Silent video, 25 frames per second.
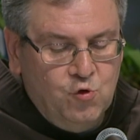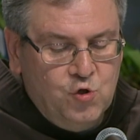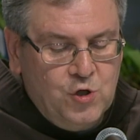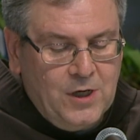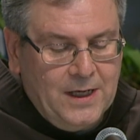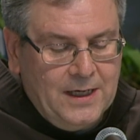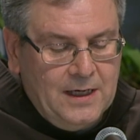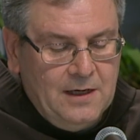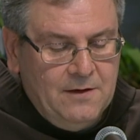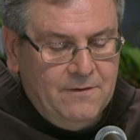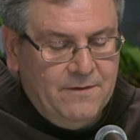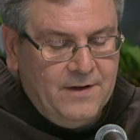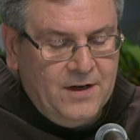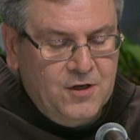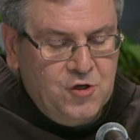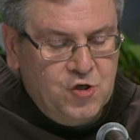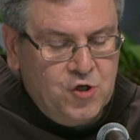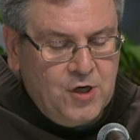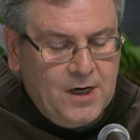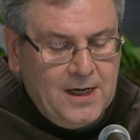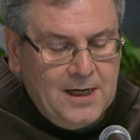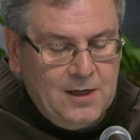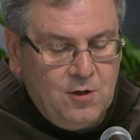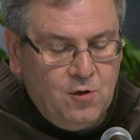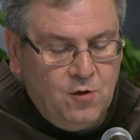
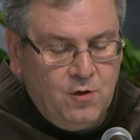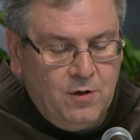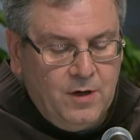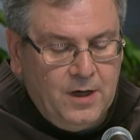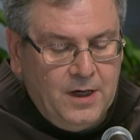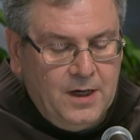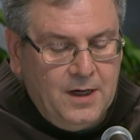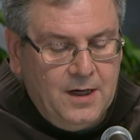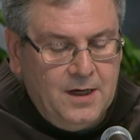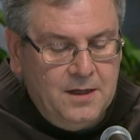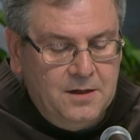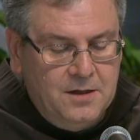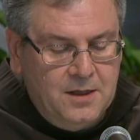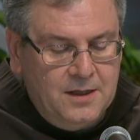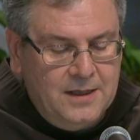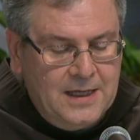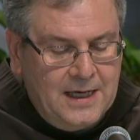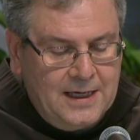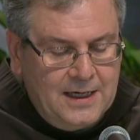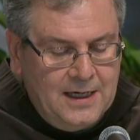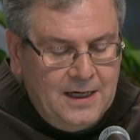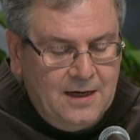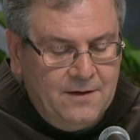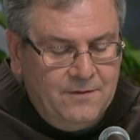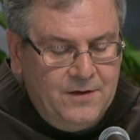after
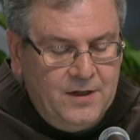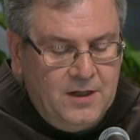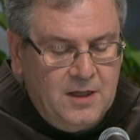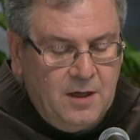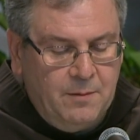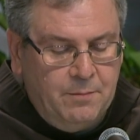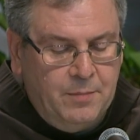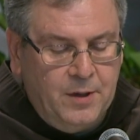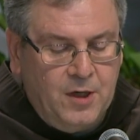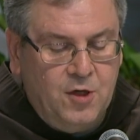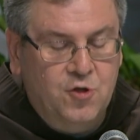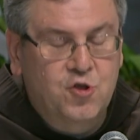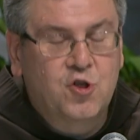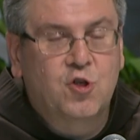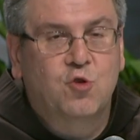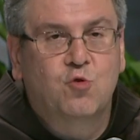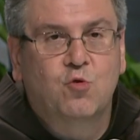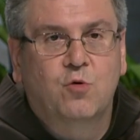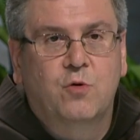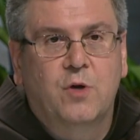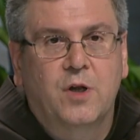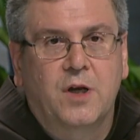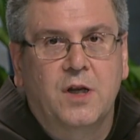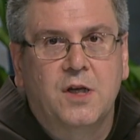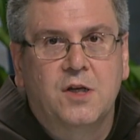Pentecost with the
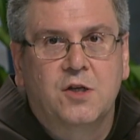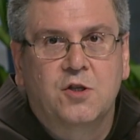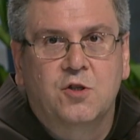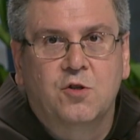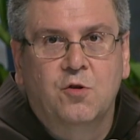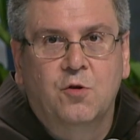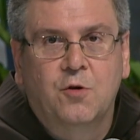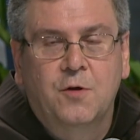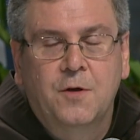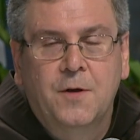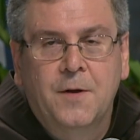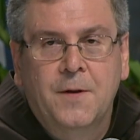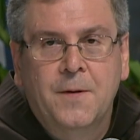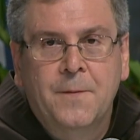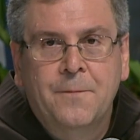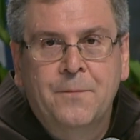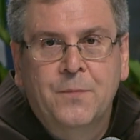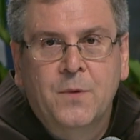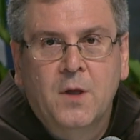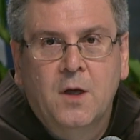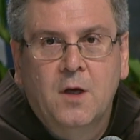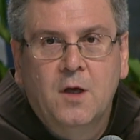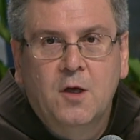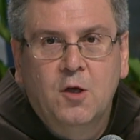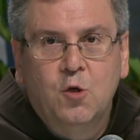dream
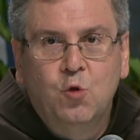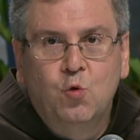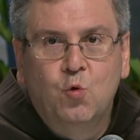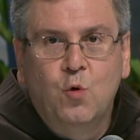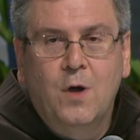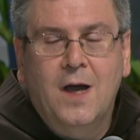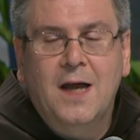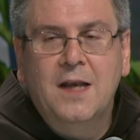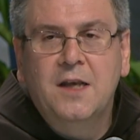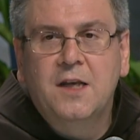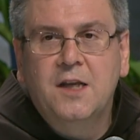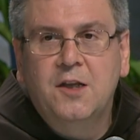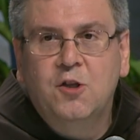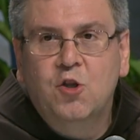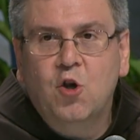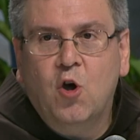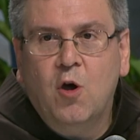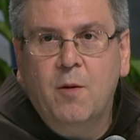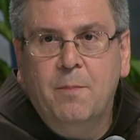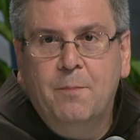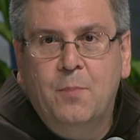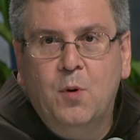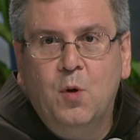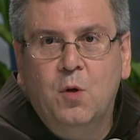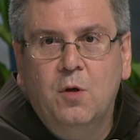of spreading the
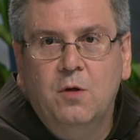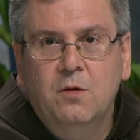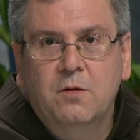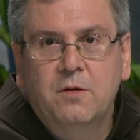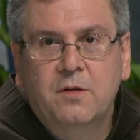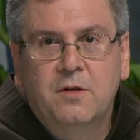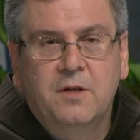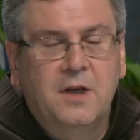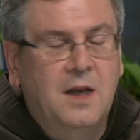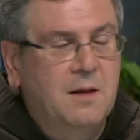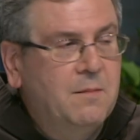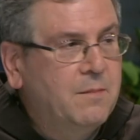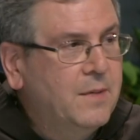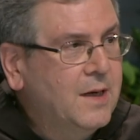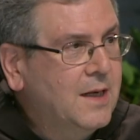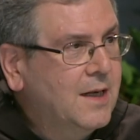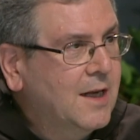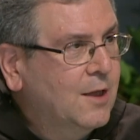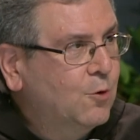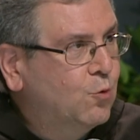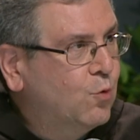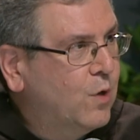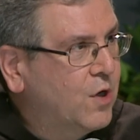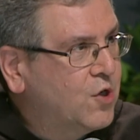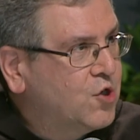gospel and giving
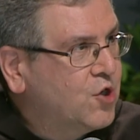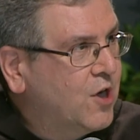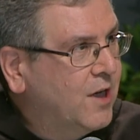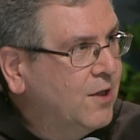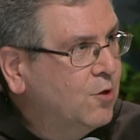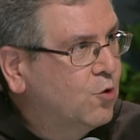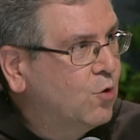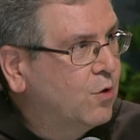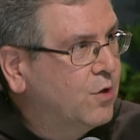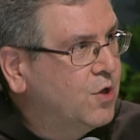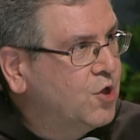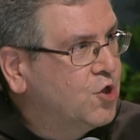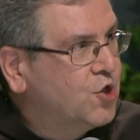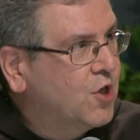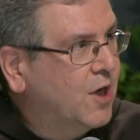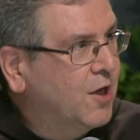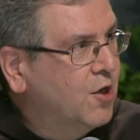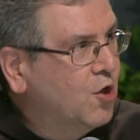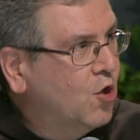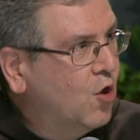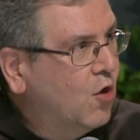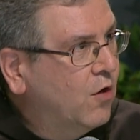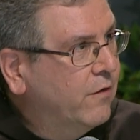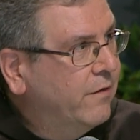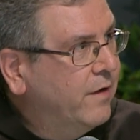their own life
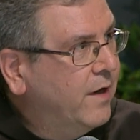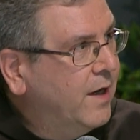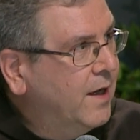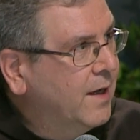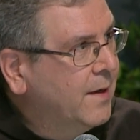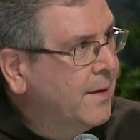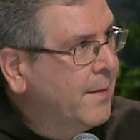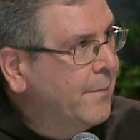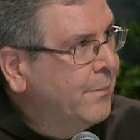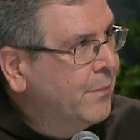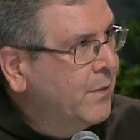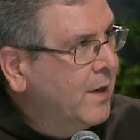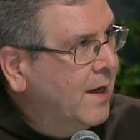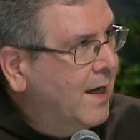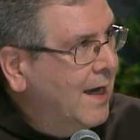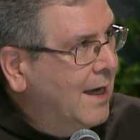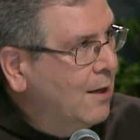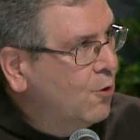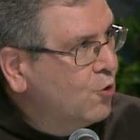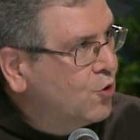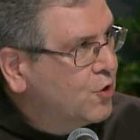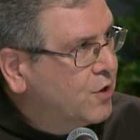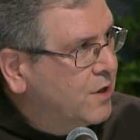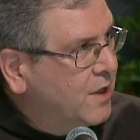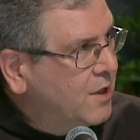for Christ.
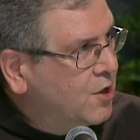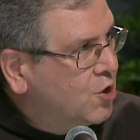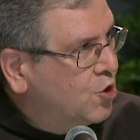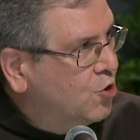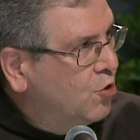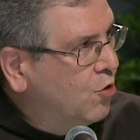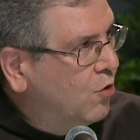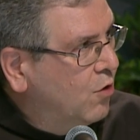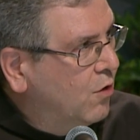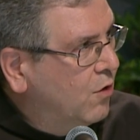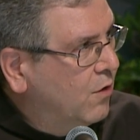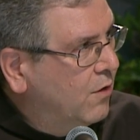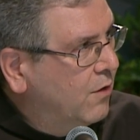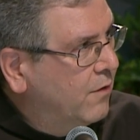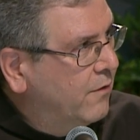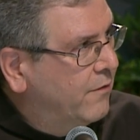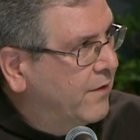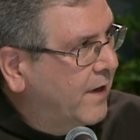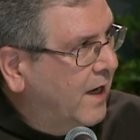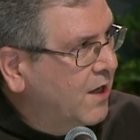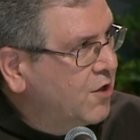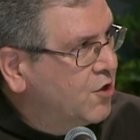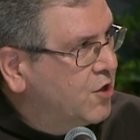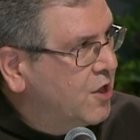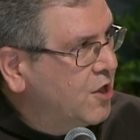In
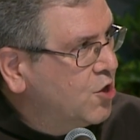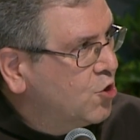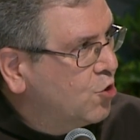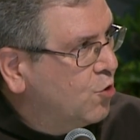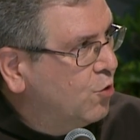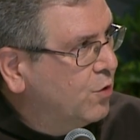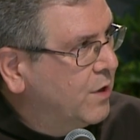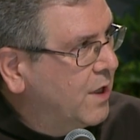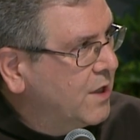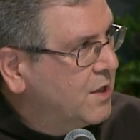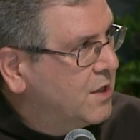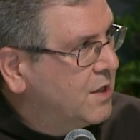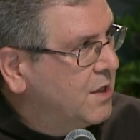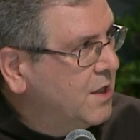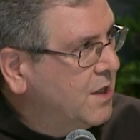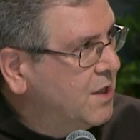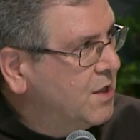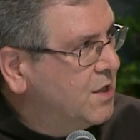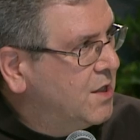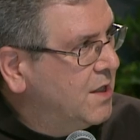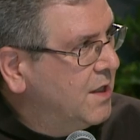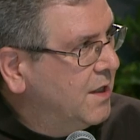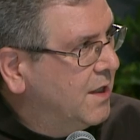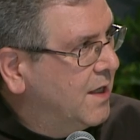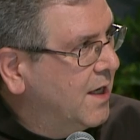twelve
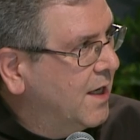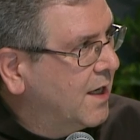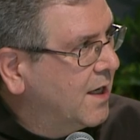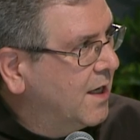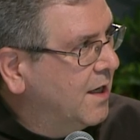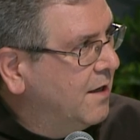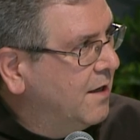nineteen,